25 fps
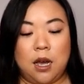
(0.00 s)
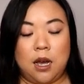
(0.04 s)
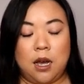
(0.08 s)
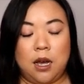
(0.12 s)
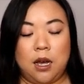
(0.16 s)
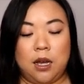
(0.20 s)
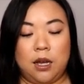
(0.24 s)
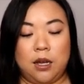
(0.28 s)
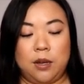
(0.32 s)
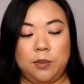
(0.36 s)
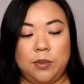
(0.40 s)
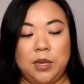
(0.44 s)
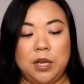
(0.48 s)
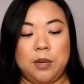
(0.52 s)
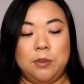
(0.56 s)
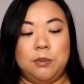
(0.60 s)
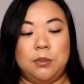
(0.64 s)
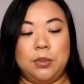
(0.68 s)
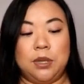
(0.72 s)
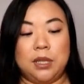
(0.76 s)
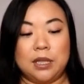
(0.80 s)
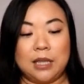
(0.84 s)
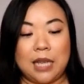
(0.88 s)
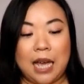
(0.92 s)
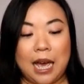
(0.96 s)
In
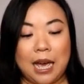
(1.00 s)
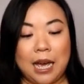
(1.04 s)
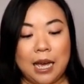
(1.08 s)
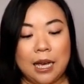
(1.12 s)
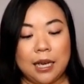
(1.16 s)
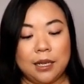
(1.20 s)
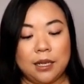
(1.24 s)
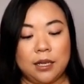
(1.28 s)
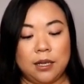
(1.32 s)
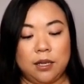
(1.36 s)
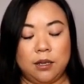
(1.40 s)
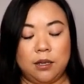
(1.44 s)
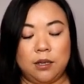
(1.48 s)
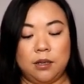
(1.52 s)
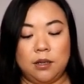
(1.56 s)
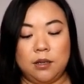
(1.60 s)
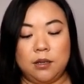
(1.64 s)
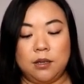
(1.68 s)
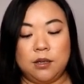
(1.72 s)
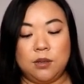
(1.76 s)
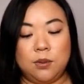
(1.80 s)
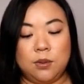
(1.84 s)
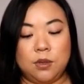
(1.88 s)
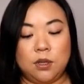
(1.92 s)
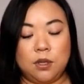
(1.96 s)
black.
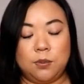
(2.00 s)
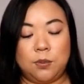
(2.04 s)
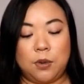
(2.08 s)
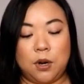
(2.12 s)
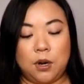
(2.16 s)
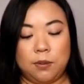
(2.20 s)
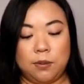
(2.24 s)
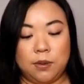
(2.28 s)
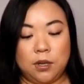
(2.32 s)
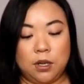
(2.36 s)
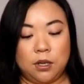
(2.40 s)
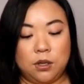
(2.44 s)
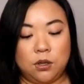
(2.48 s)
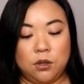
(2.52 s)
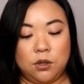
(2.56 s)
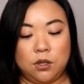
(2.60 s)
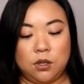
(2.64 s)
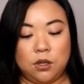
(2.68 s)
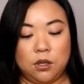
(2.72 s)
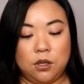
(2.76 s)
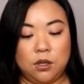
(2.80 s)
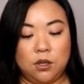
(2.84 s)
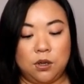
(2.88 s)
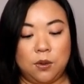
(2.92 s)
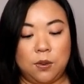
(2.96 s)
This one's probably
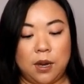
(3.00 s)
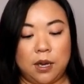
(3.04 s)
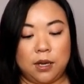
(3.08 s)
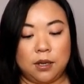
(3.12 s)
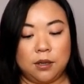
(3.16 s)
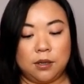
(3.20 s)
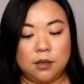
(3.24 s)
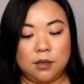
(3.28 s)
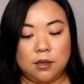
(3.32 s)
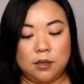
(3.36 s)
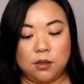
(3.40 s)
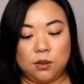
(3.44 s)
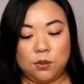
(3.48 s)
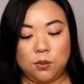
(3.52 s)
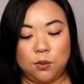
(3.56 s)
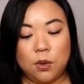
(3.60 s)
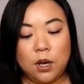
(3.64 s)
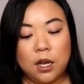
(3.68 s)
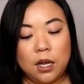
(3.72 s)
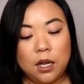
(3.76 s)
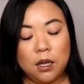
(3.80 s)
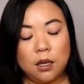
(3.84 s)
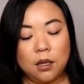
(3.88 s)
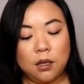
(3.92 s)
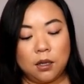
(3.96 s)
just 2X as
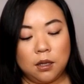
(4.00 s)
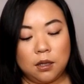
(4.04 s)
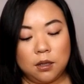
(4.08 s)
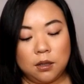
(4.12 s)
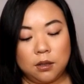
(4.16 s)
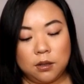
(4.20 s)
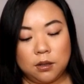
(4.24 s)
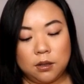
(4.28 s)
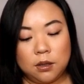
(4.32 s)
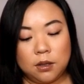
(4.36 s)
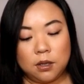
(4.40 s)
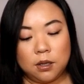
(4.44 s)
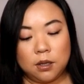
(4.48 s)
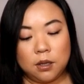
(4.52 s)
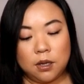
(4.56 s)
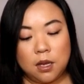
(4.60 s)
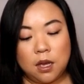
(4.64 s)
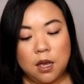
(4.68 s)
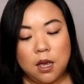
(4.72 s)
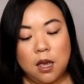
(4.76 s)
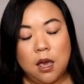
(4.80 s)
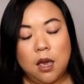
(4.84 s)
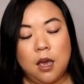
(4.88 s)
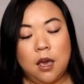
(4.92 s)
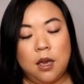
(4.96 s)
well.
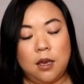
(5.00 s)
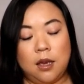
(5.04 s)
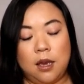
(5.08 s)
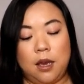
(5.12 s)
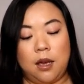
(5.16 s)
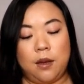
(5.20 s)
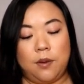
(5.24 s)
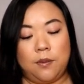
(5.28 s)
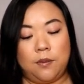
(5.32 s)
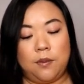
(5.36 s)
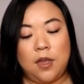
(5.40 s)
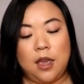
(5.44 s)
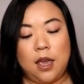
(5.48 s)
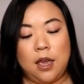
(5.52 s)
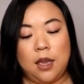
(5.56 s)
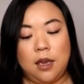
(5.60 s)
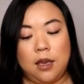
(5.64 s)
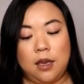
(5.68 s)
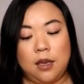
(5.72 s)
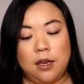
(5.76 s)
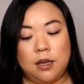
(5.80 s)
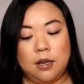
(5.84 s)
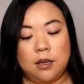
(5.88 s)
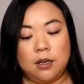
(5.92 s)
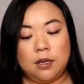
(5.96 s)
Yeah,
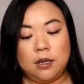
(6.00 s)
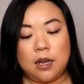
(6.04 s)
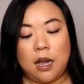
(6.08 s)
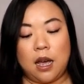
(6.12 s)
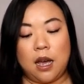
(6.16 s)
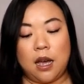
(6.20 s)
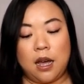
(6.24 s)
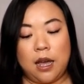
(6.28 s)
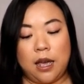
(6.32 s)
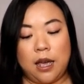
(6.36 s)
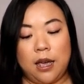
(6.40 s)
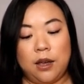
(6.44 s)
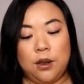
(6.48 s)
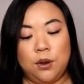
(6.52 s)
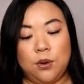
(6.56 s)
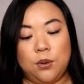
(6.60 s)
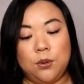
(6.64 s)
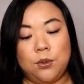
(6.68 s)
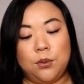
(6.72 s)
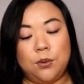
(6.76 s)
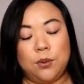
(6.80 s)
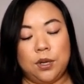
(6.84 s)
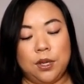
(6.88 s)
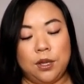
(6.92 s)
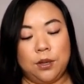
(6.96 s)
and I
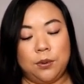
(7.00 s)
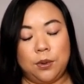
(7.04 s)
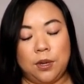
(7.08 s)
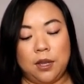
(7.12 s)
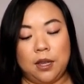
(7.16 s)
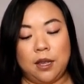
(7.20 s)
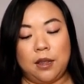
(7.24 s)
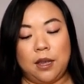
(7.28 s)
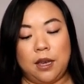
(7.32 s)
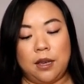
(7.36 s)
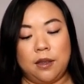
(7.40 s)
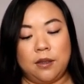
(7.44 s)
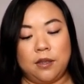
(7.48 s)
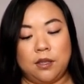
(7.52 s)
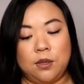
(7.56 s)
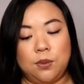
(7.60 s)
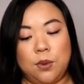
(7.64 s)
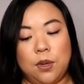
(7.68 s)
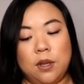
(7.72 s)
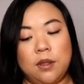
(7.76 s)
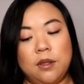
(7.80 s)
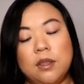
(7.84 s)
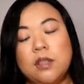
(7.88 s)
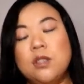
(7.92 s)
really like this one.